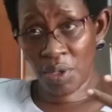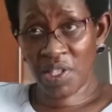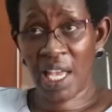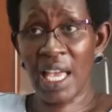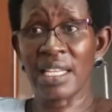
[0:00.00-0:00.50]

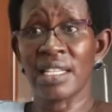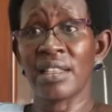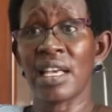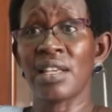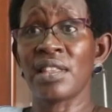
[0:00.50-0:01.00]

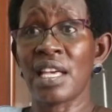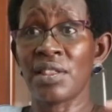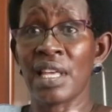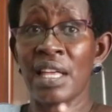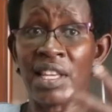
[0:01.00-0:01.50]
society, in the,
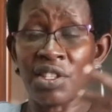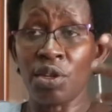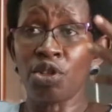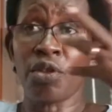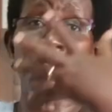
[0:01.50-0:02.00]
the, the, the
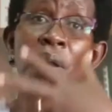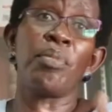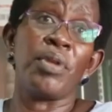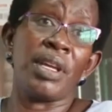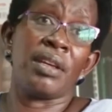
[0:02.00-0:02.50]
social
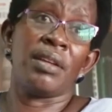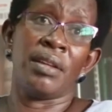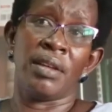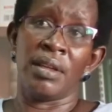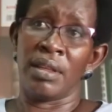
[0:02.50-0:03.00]
fabric.
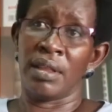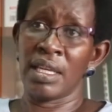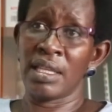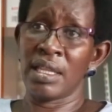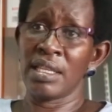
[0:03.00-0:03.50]

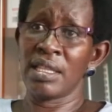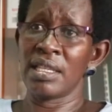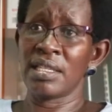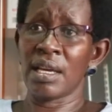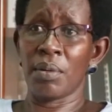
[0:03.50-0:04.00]

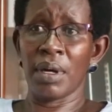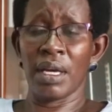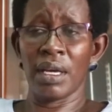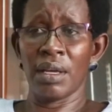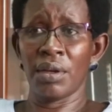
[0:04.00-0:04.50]
there's a
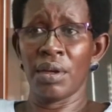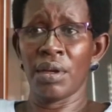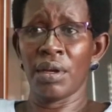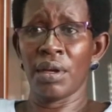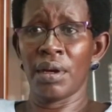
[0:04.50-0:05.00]

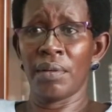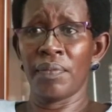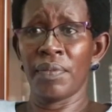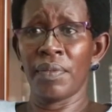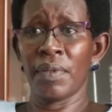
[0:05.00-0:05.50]
way
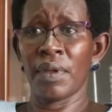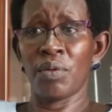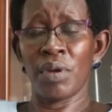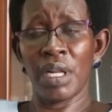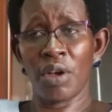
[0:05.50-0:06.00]
um,
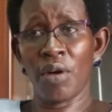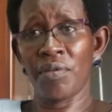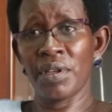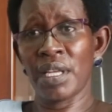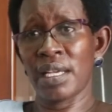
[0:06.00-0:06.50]
really
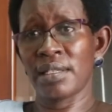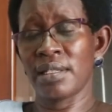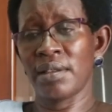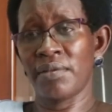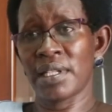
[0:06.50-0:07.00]
COVID
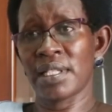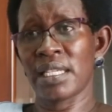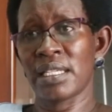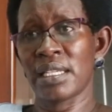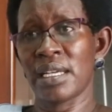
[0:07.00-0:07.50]
has
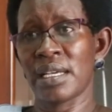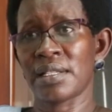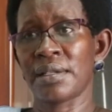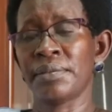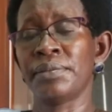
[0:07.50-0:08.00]
devastated
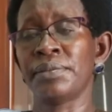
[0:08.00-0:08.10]
us.